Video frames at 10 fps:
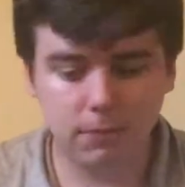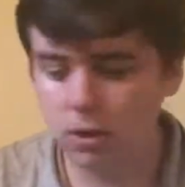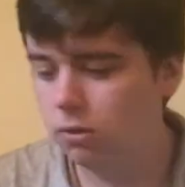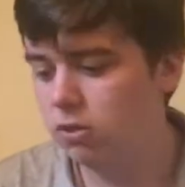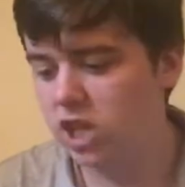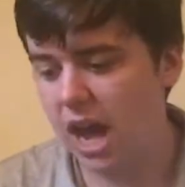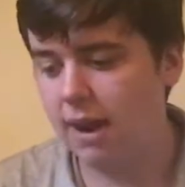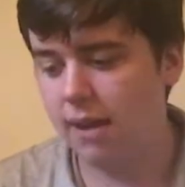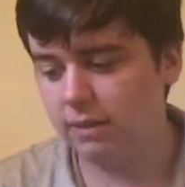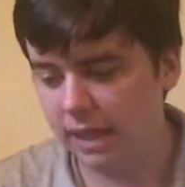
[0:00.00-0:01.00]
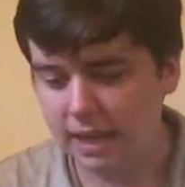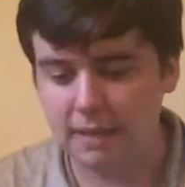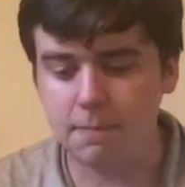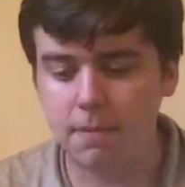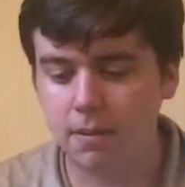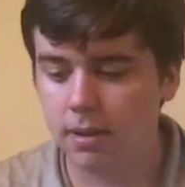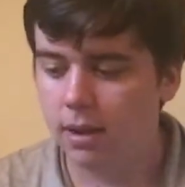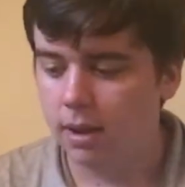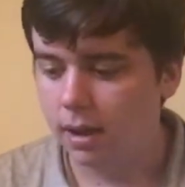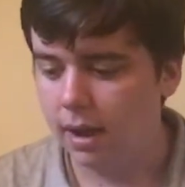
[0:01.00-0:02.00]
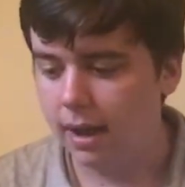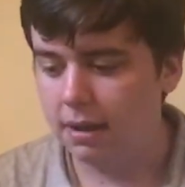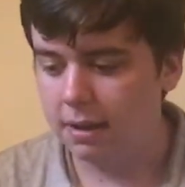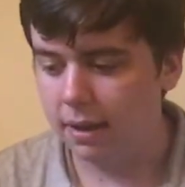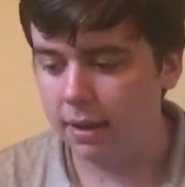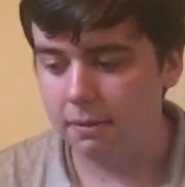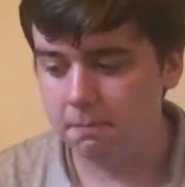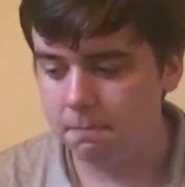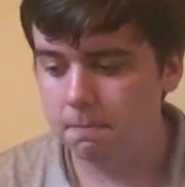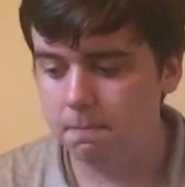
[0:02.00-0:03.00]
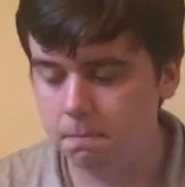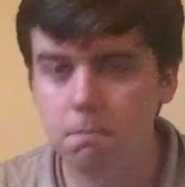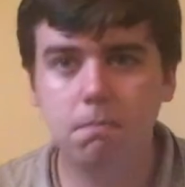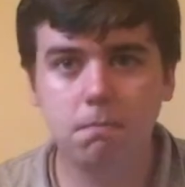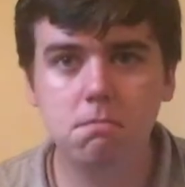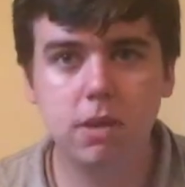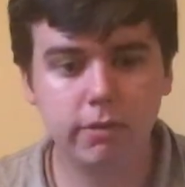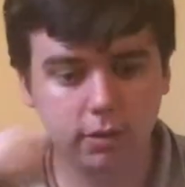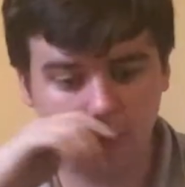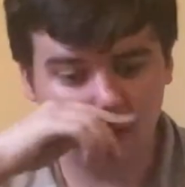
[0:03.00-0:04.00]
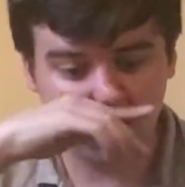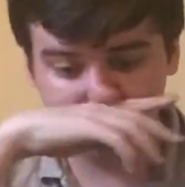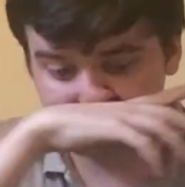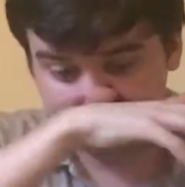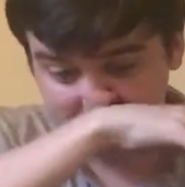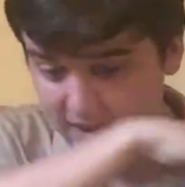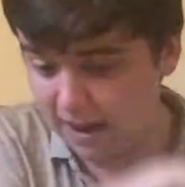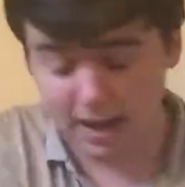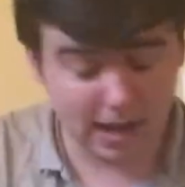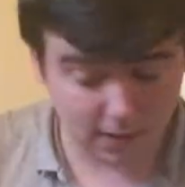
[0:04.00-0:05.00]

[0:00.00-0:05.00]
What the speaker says: huge shout out to him, and, he was great. A